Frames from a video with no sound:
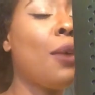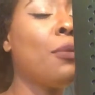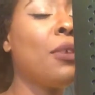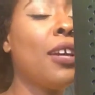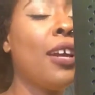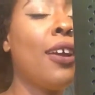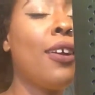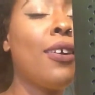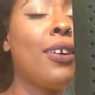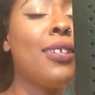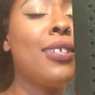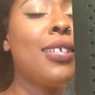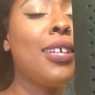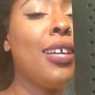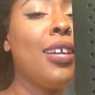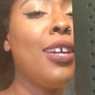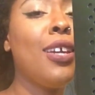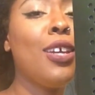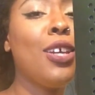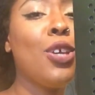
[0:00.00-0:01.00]
I'm
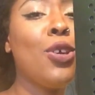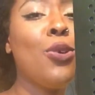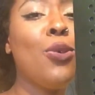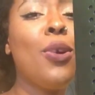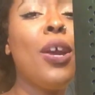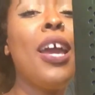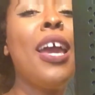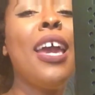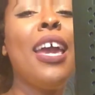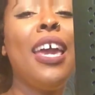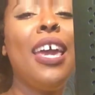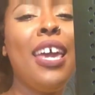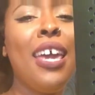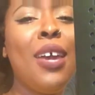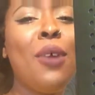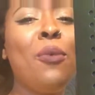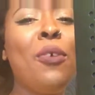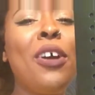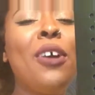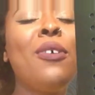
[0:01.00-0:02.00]
guaranteeing you
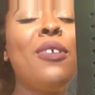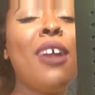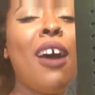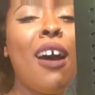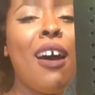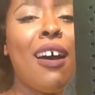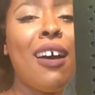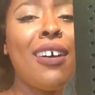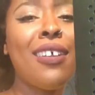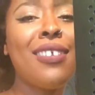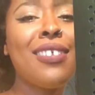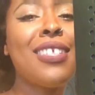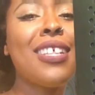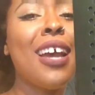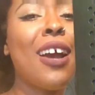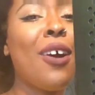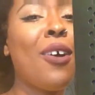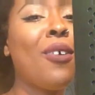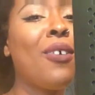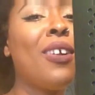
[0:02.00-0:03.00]
it will not
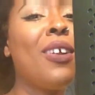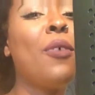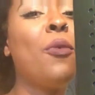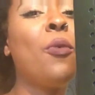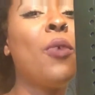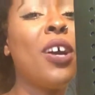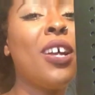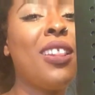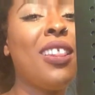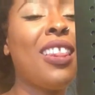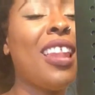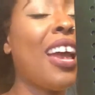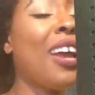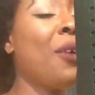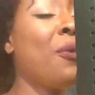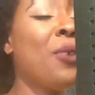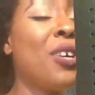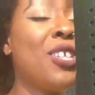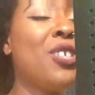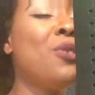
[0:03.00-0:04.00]
sound
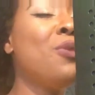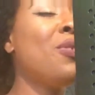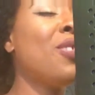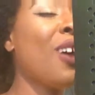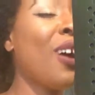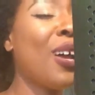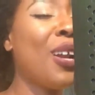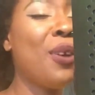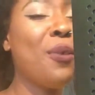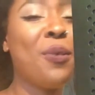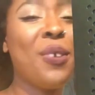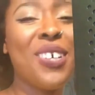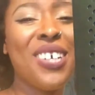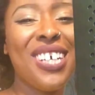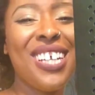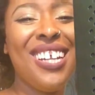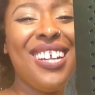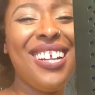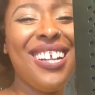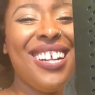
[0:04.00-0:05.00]
like what you thought it
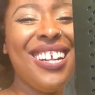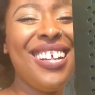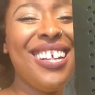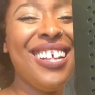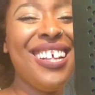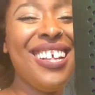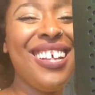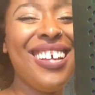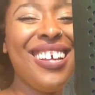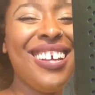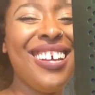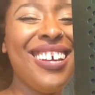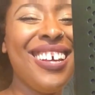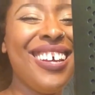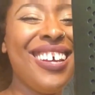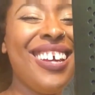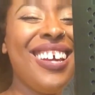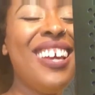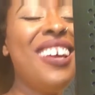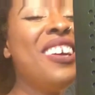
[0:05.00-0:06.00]
would
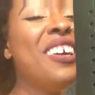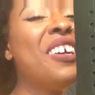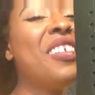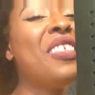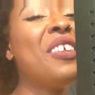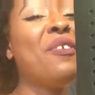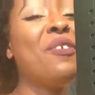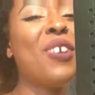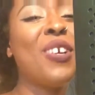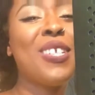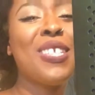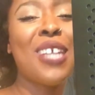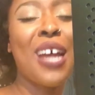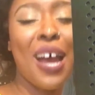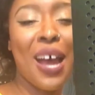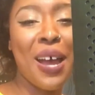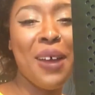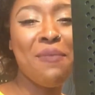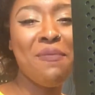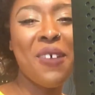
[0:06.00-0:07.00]
the first
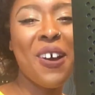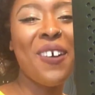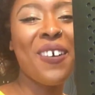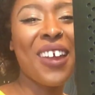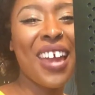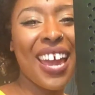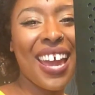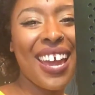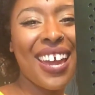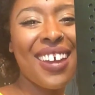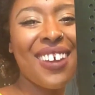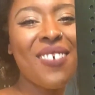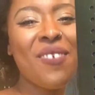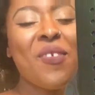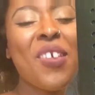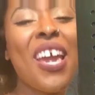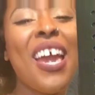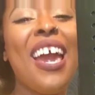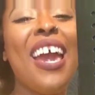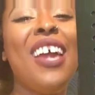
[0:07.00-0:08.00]
time, okay?
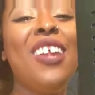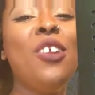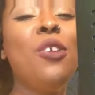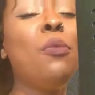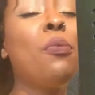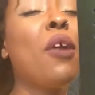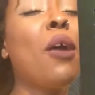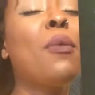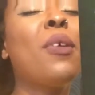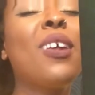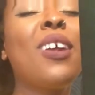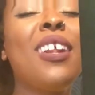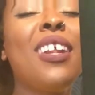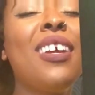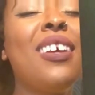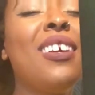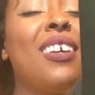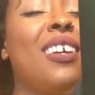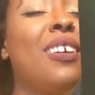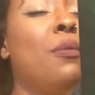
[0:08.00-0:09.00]
And you're probably
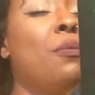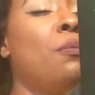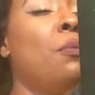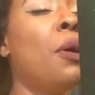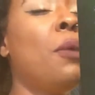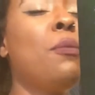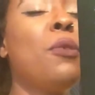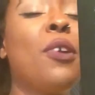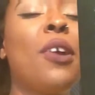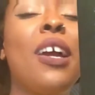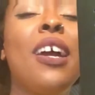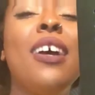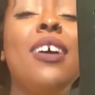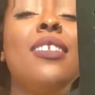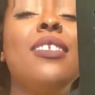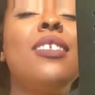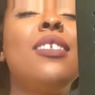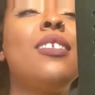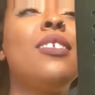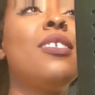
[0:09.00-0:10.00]
gonna bump your
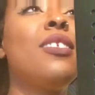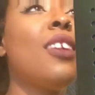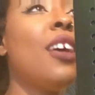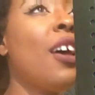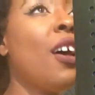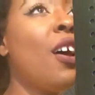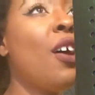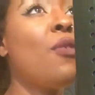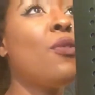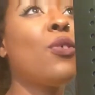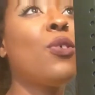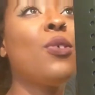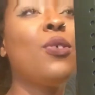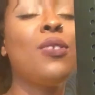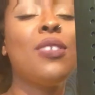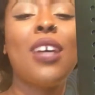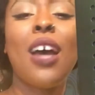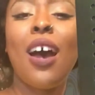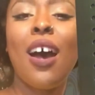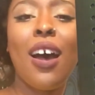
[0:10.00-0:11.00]
head several
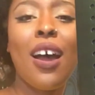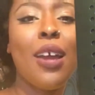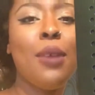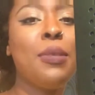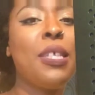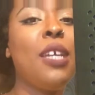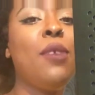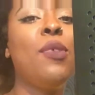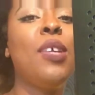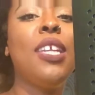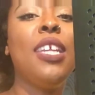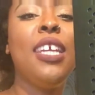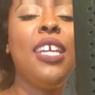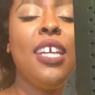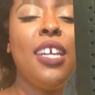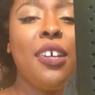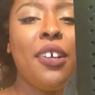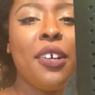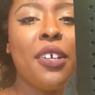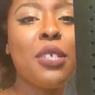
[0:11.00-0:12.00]
times, even
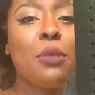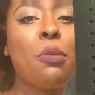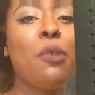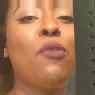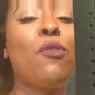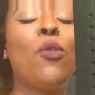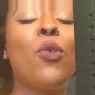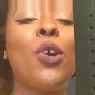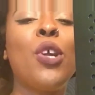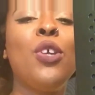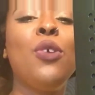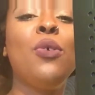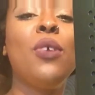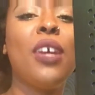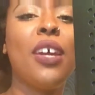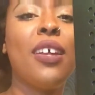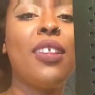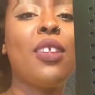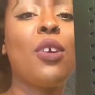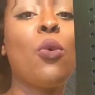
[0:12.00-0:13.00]
years, before you
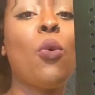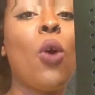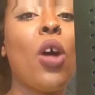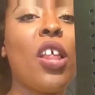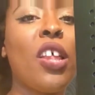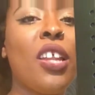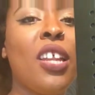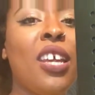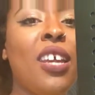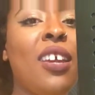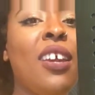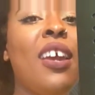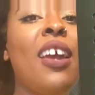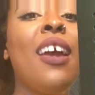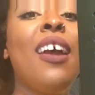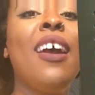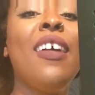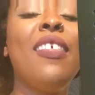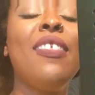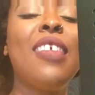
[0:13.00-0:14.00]
get the quality
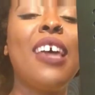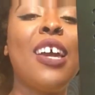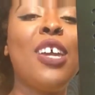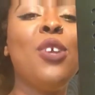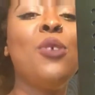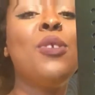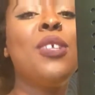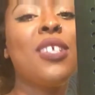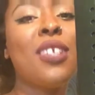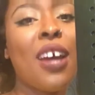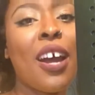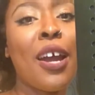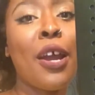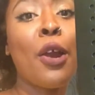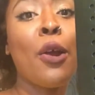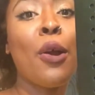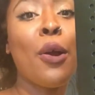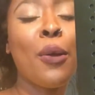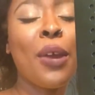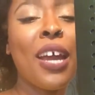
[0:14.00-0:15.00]
that you
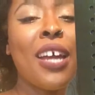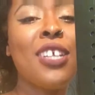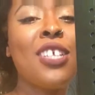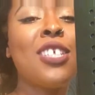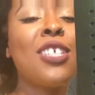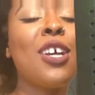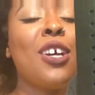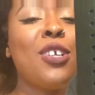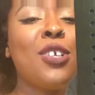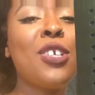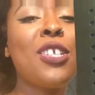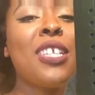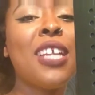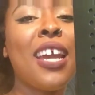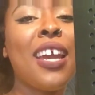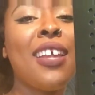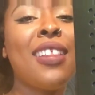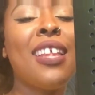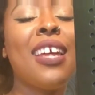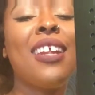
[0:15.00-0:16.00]
desire, okay? Just
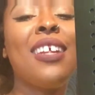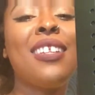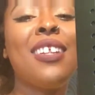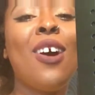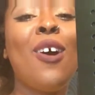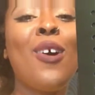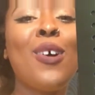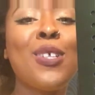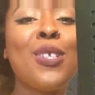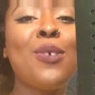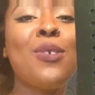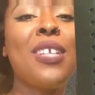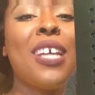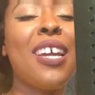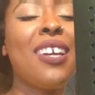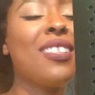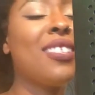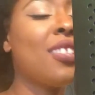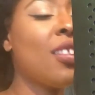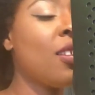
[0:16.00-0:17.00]
understand that it also
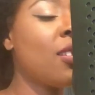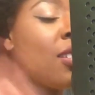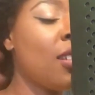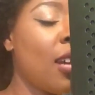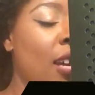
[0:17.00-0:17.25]
takes this